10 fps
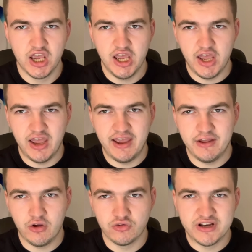
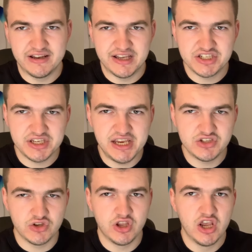already this
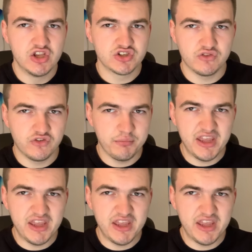season. So for me,